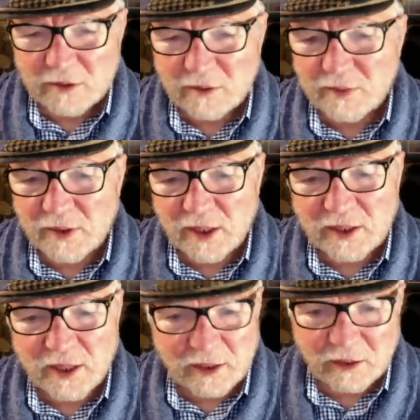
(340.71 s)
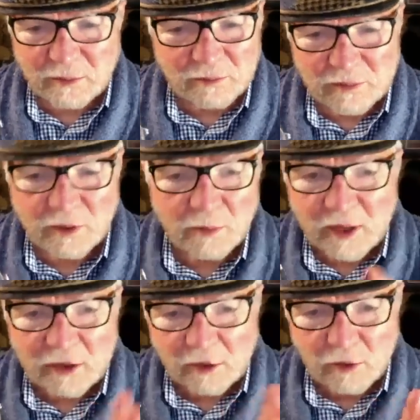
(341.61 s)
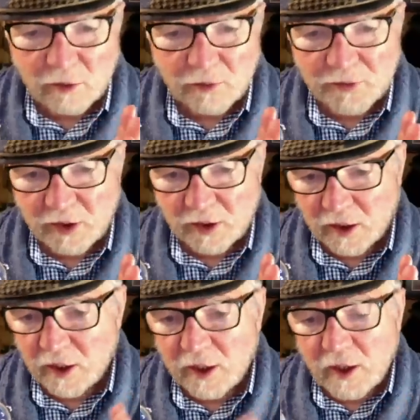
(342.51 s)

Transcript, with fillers: something like that to to make the whole thing,